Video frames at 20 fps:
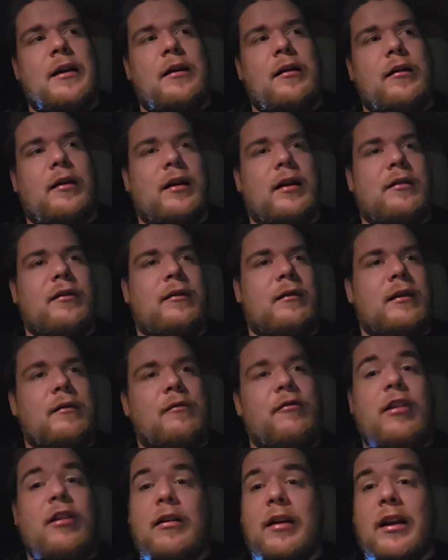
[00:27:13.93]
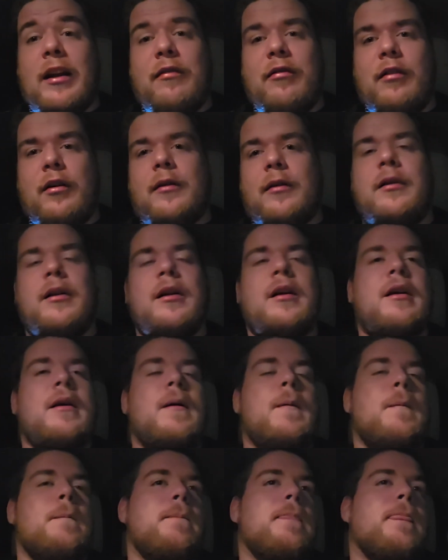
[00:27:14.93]
That's very different
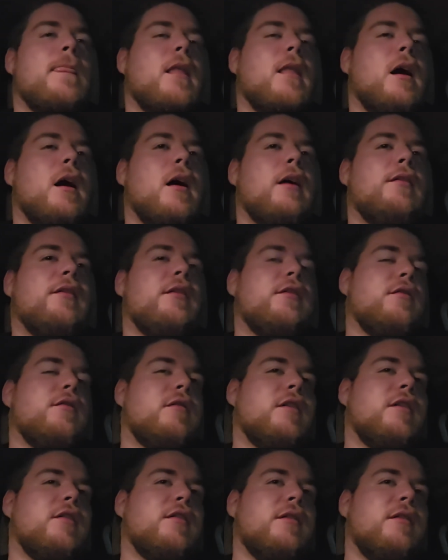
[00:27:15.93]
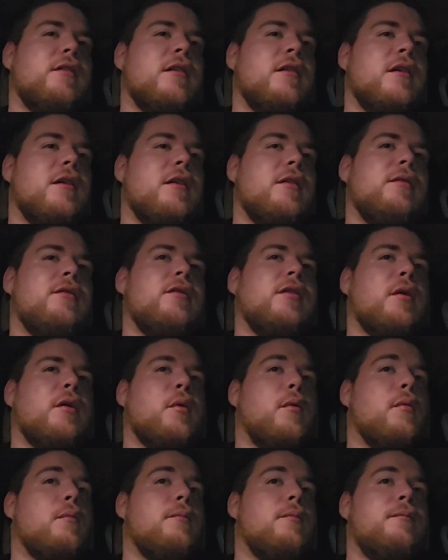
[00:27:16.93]
situation.
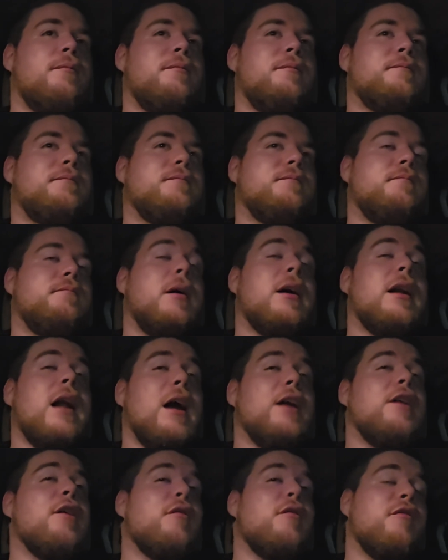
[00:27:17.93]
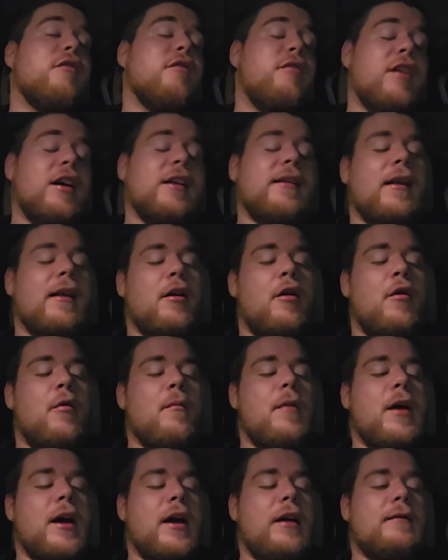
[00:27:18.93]
So, but I know for a fact that
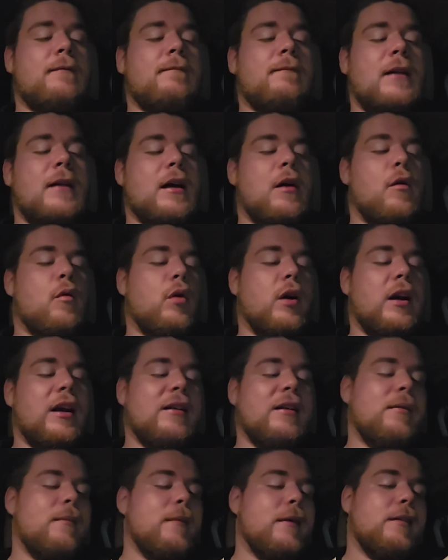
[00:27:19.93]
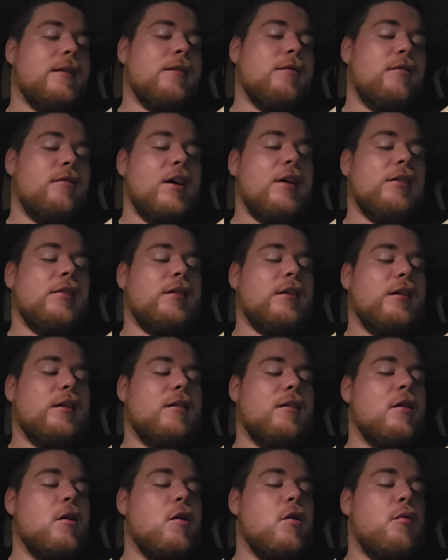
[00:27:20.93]
OMAD or intermittent
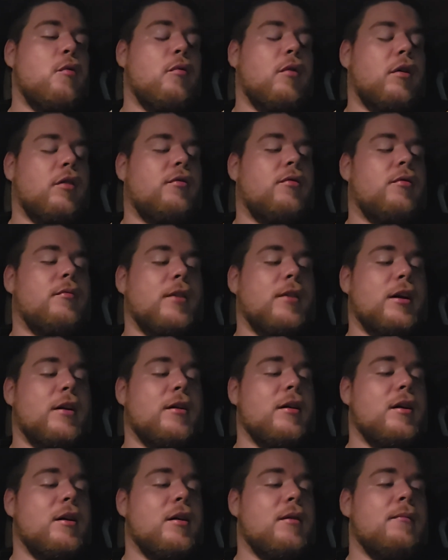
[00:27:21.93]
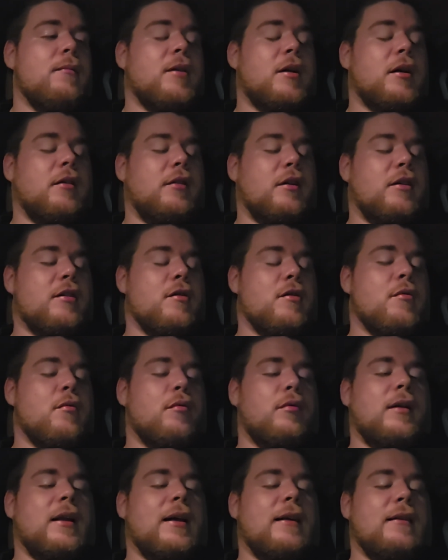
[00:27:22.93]
fasting works for me because I
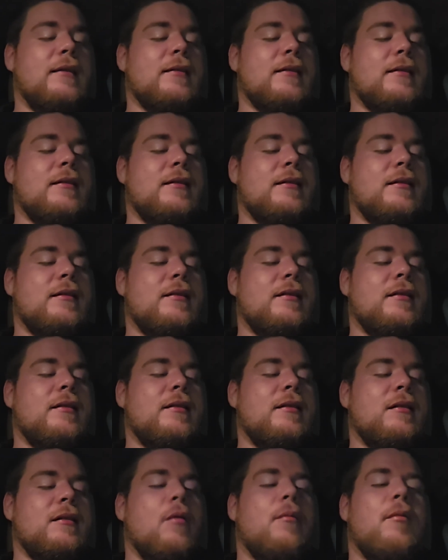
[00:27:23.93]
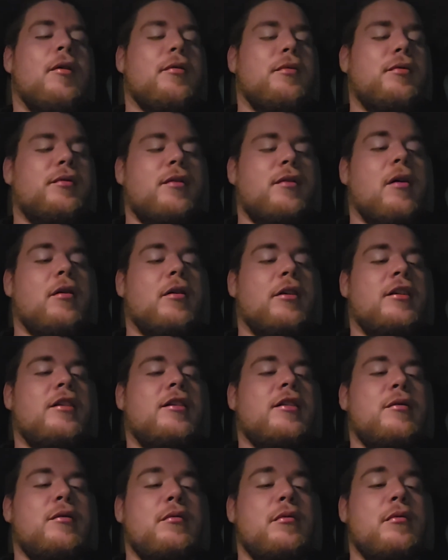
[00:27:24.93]
know that almost on
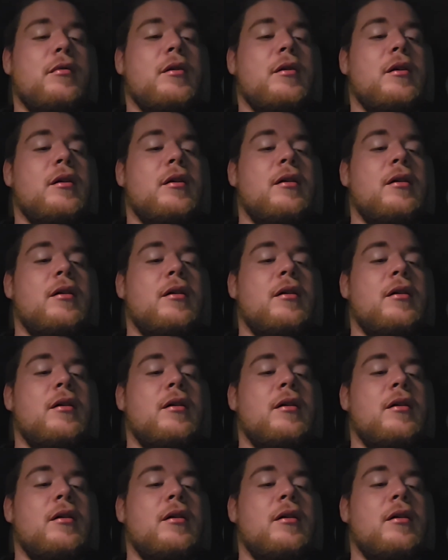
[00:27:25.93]
cue,